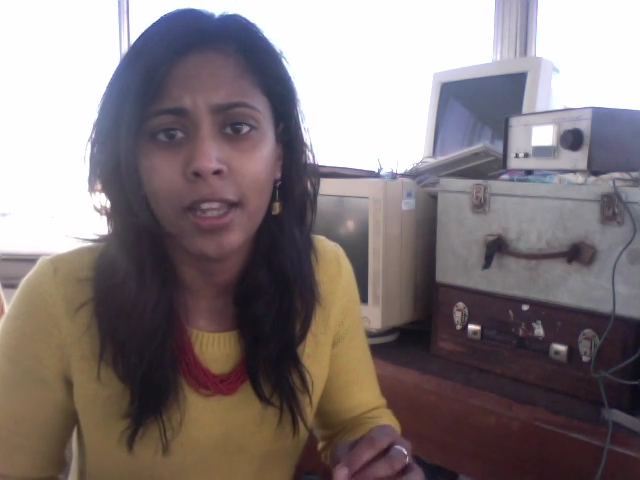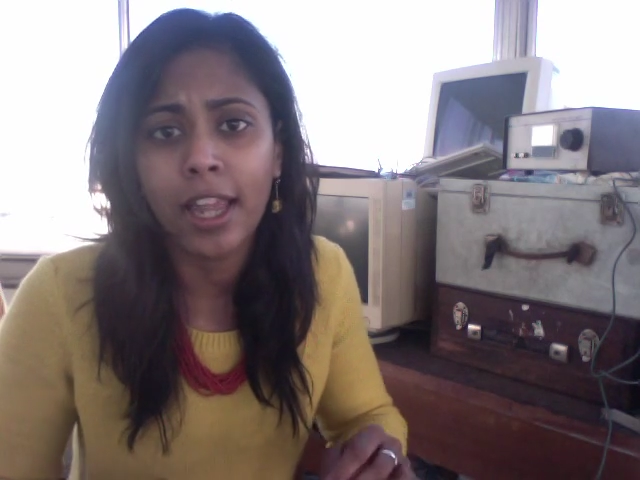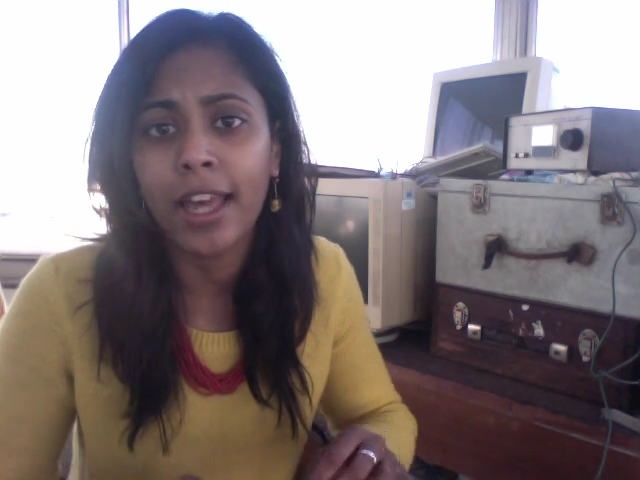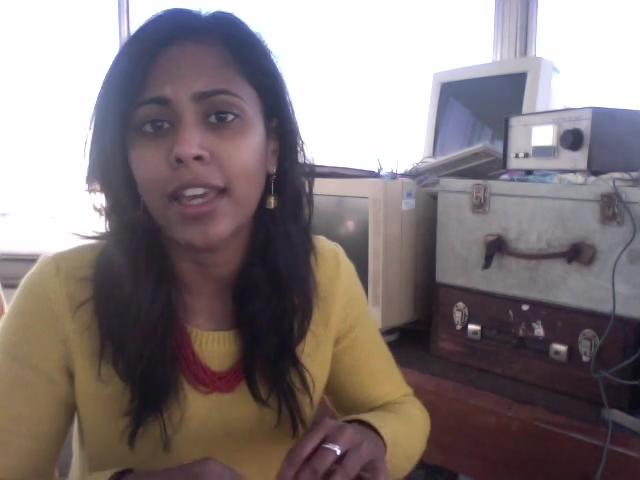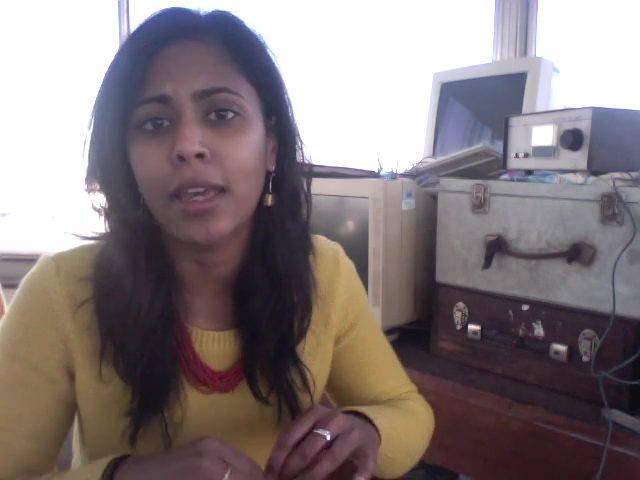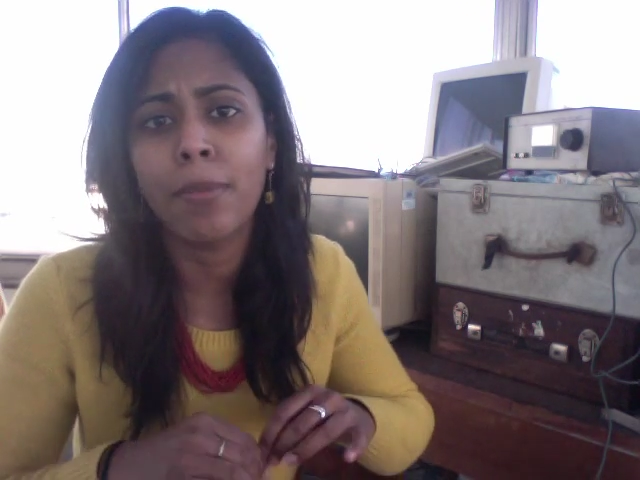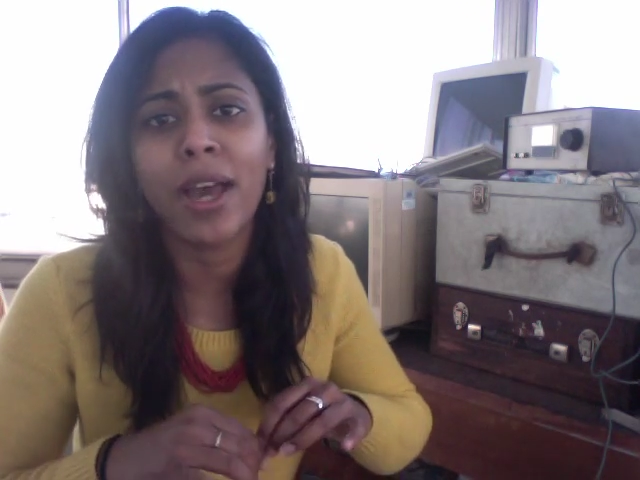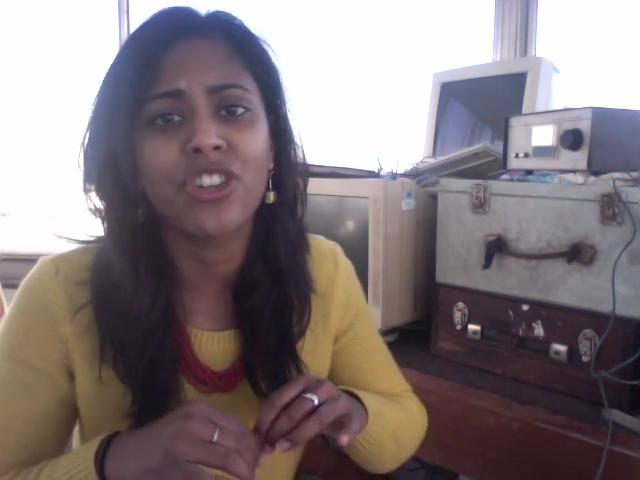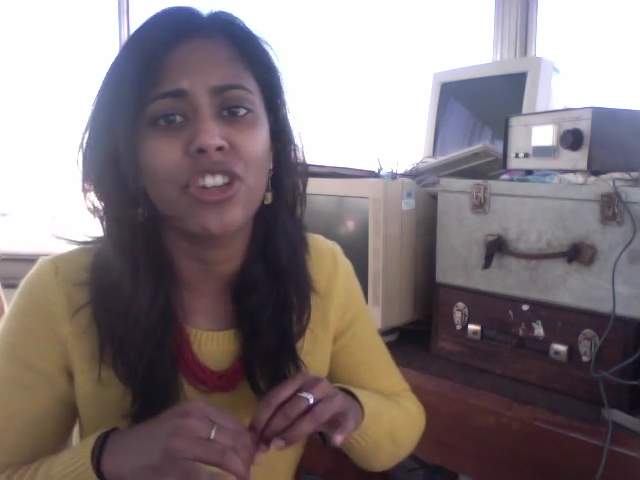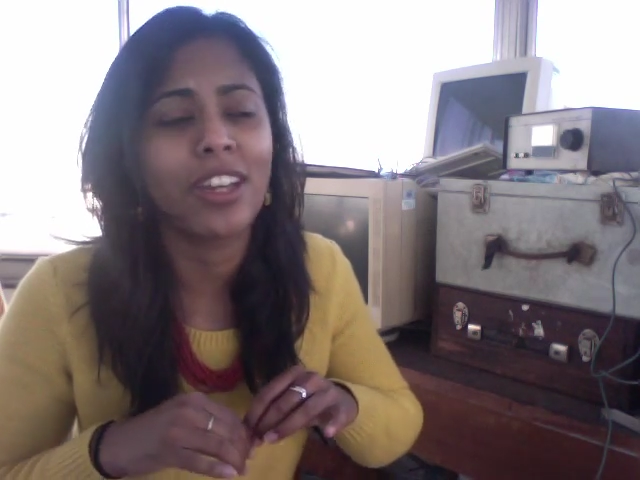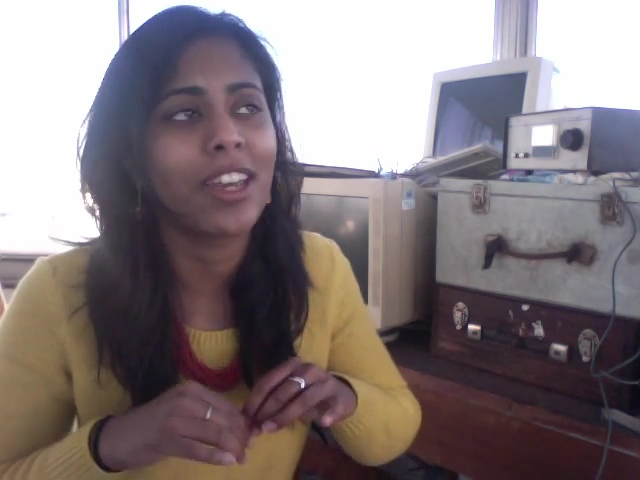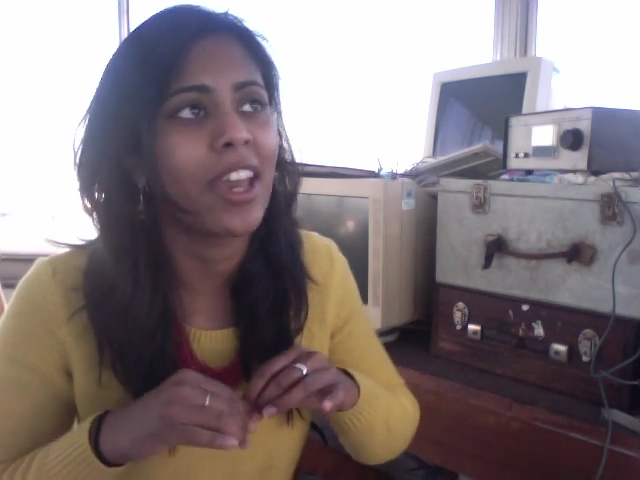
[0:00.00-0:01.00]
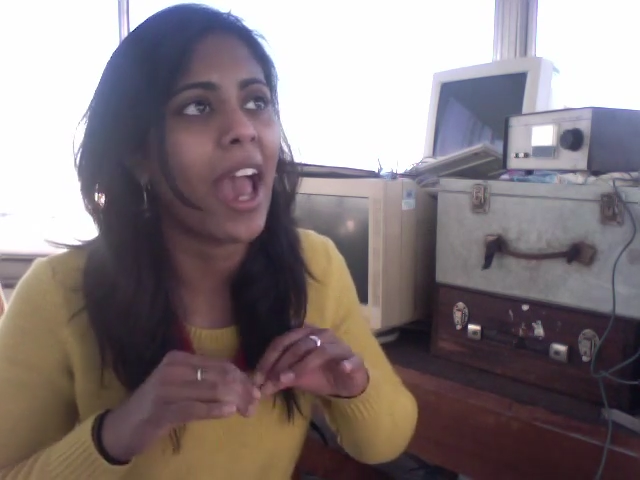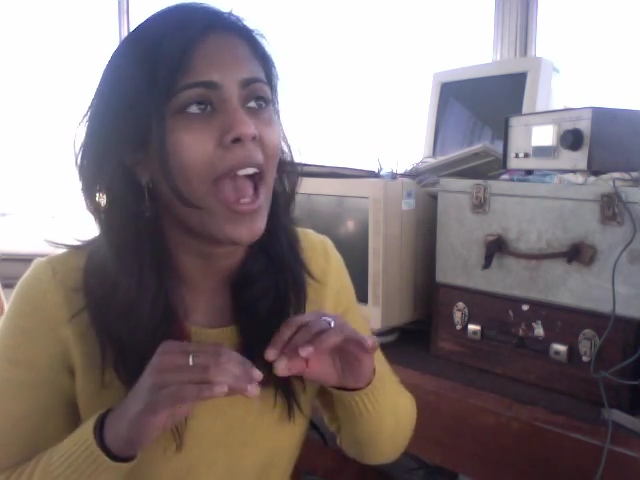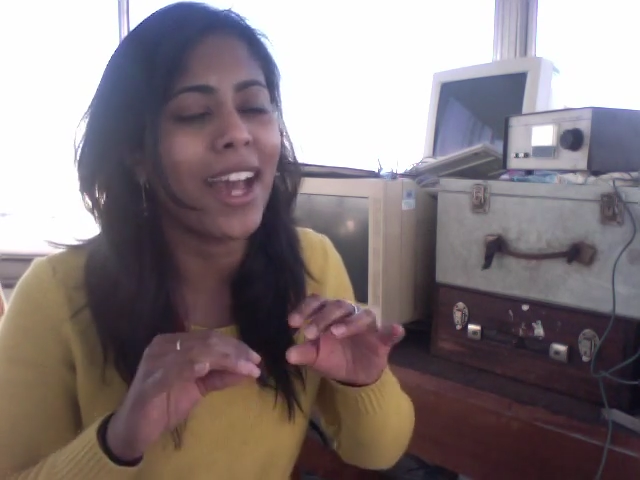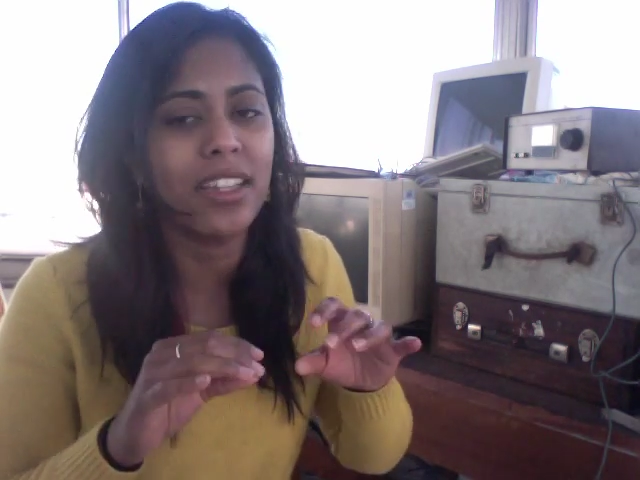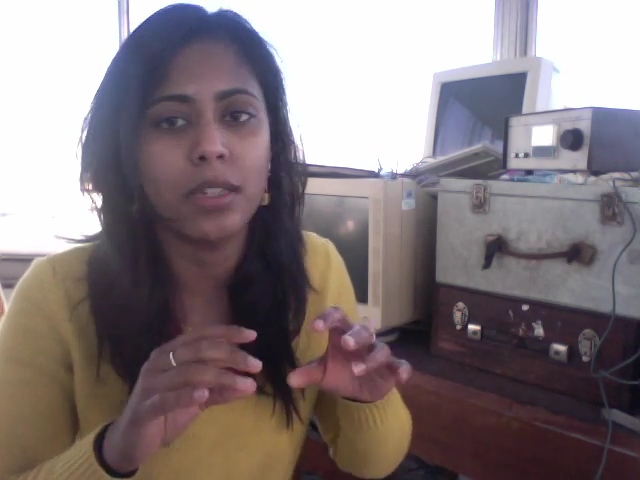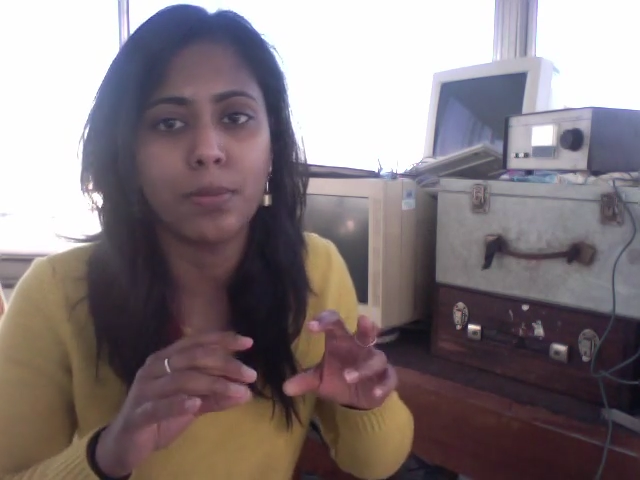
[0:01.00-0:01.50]
like imagining
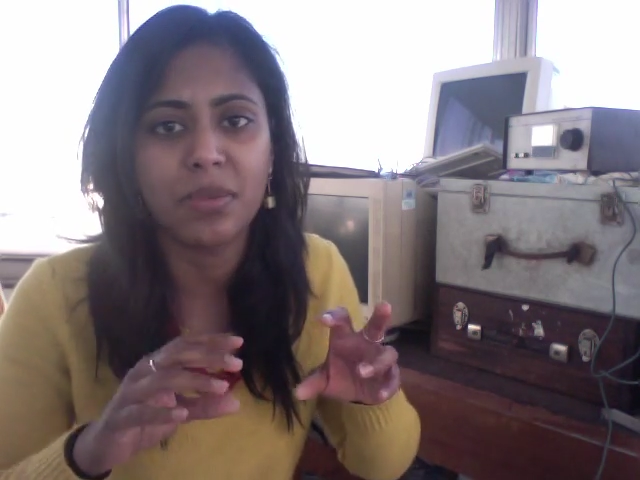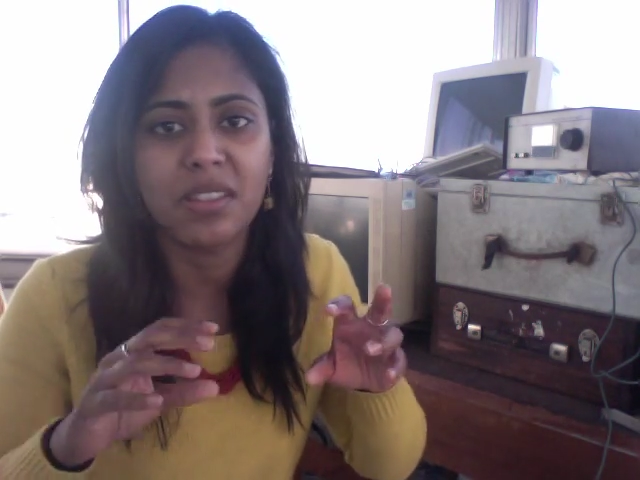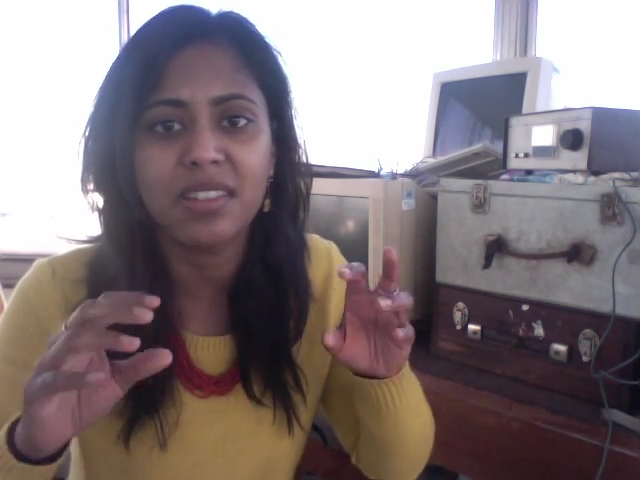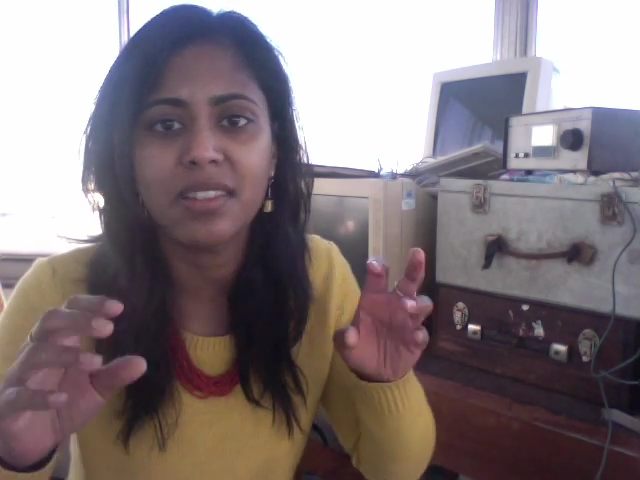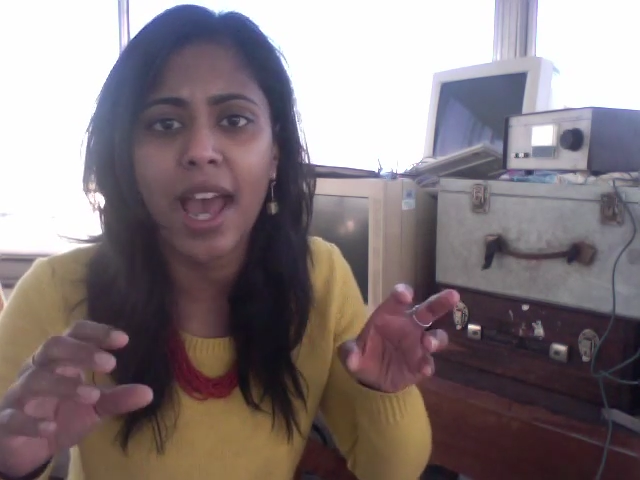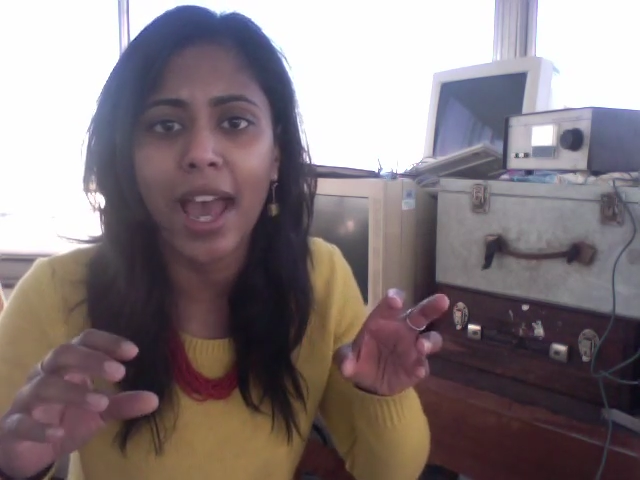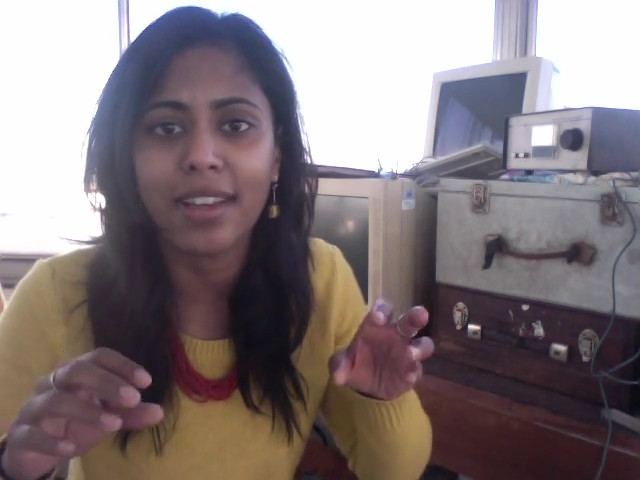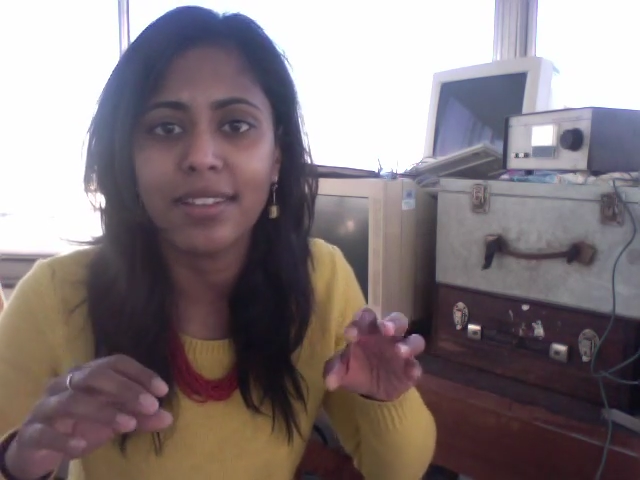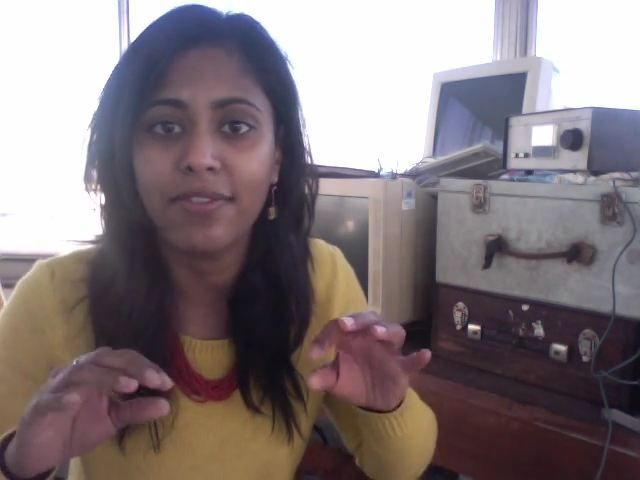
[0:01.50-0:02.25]
atoms stacked